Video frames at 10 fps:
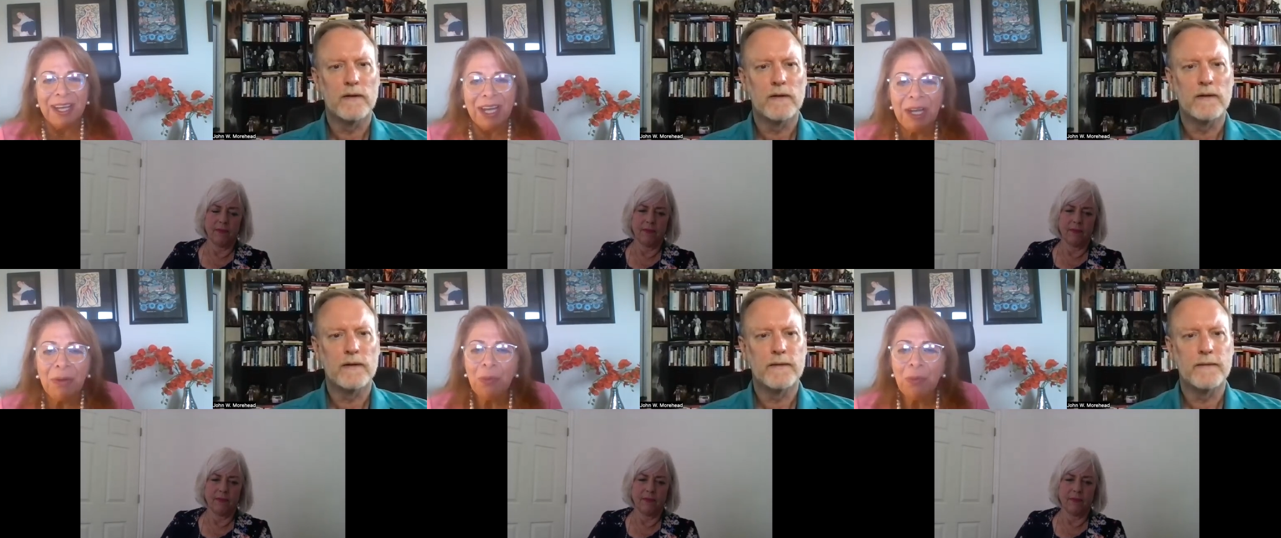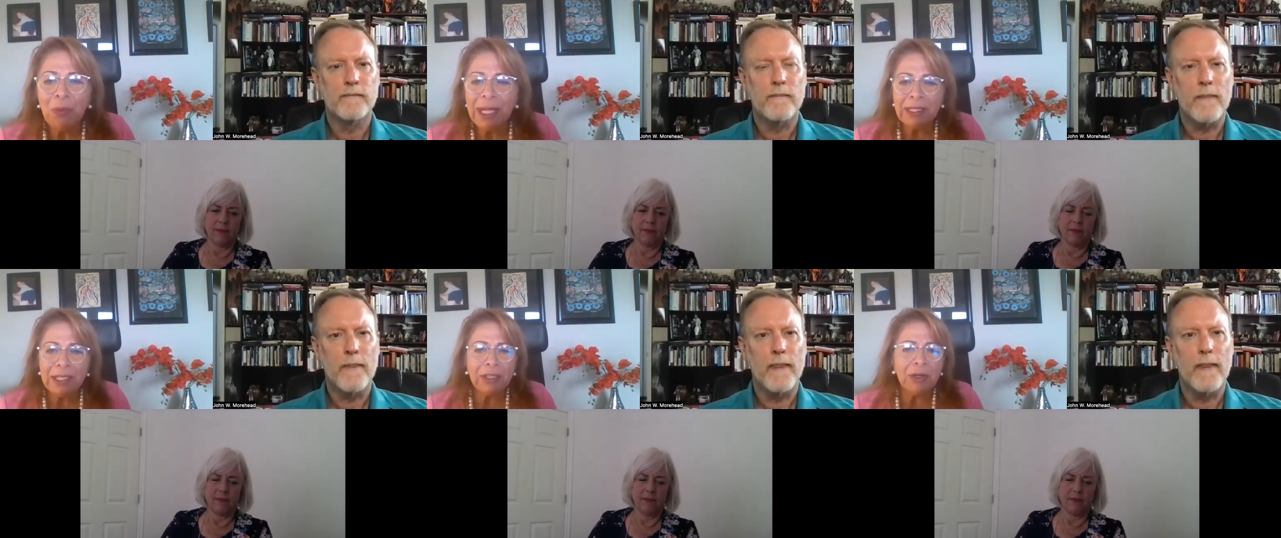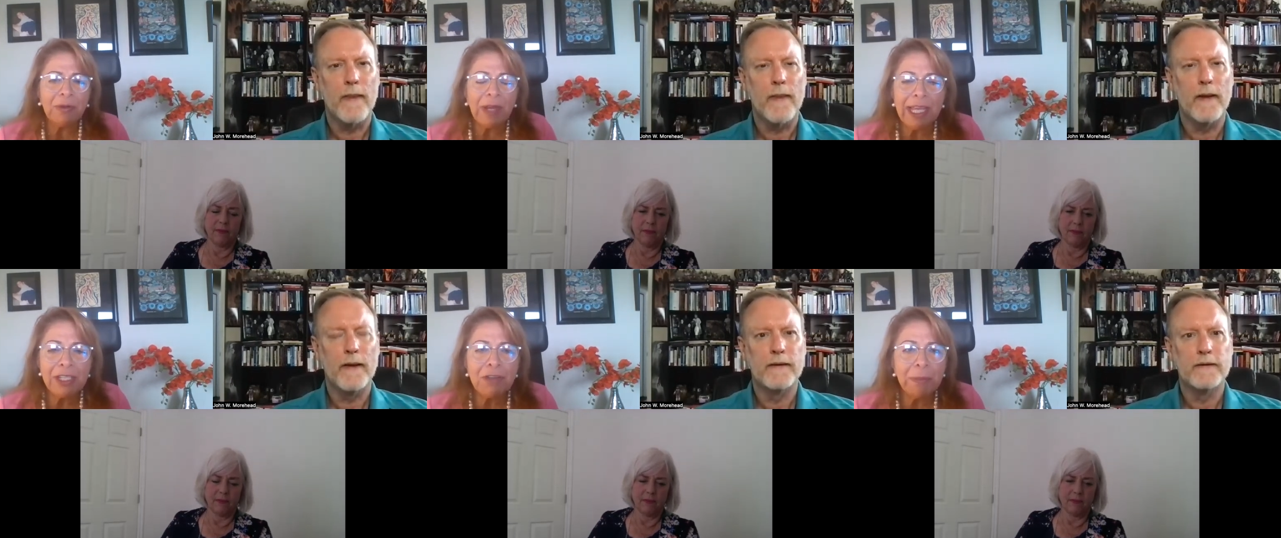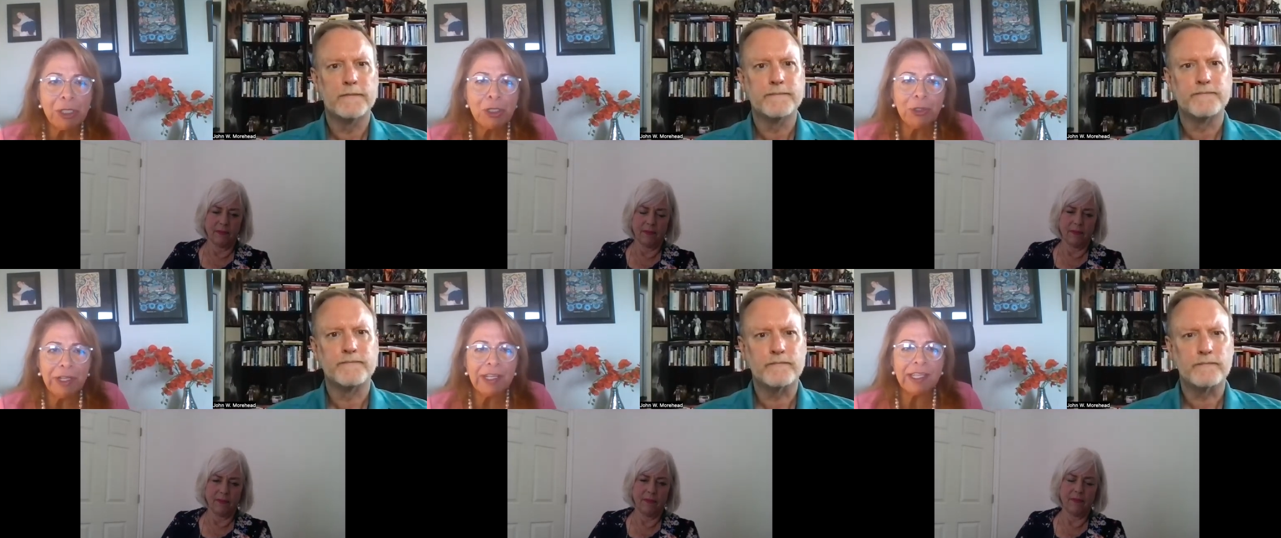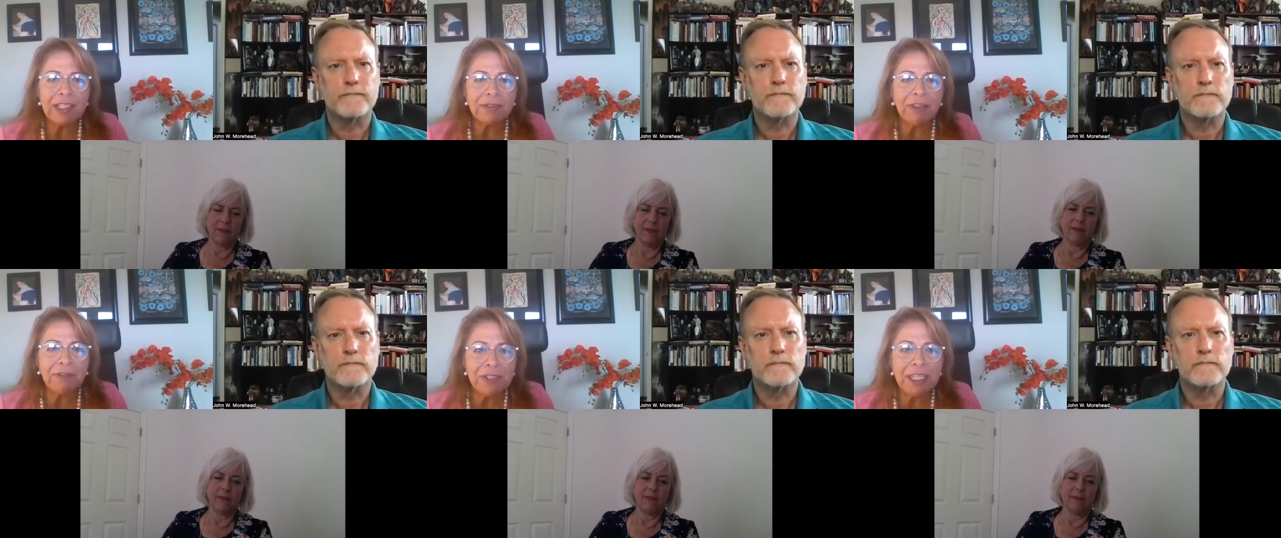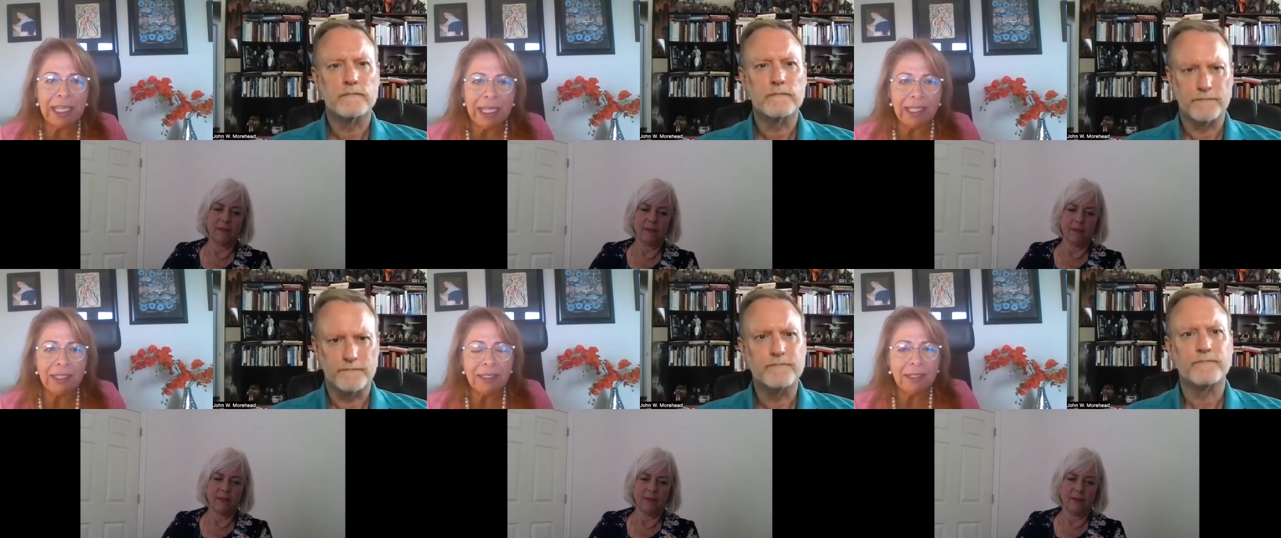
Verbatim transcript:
Speaker 1: Uh, well, you know, age of maturity is 15.